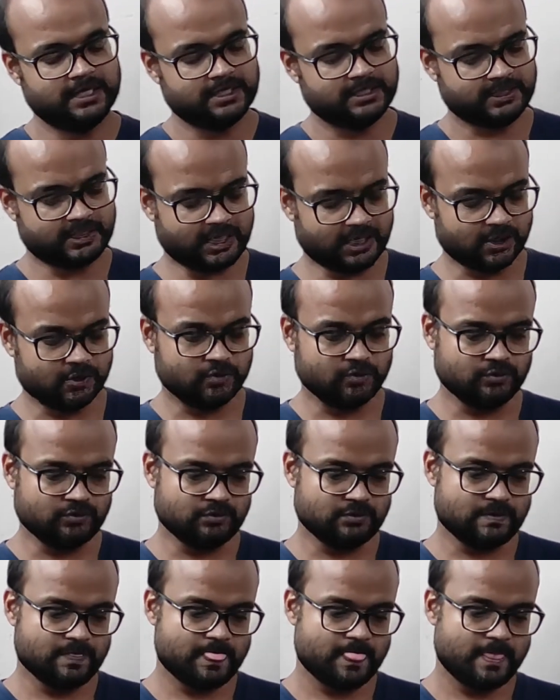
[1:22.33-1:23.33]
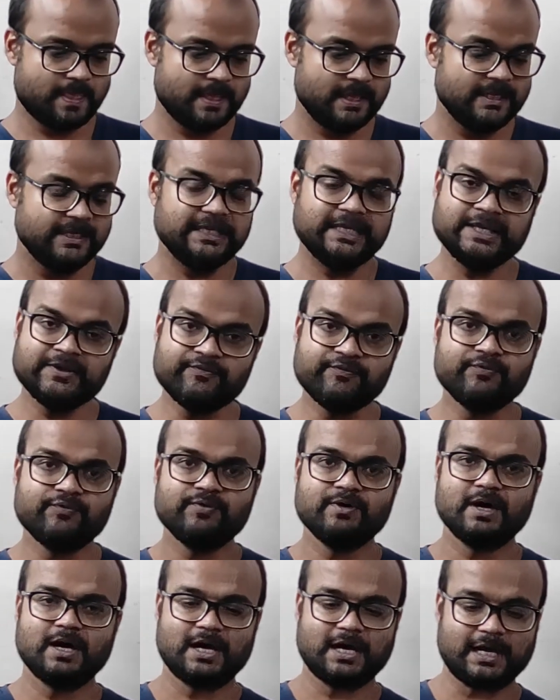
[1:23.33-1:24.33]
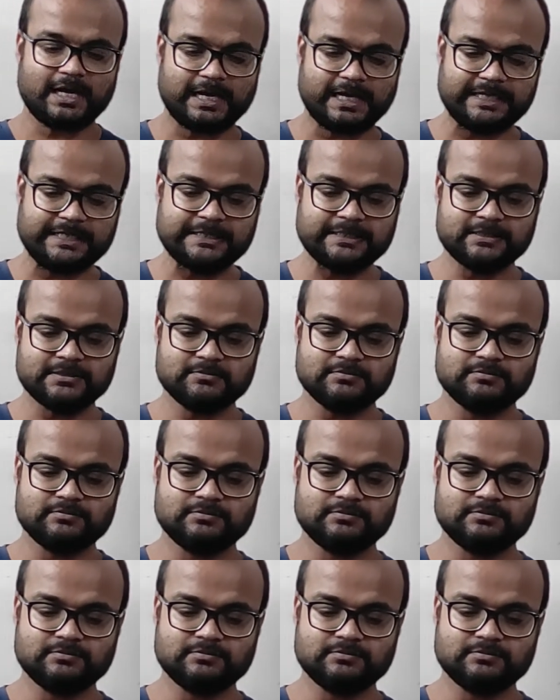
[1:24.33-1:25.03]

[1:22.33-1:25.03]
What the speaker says: Now if I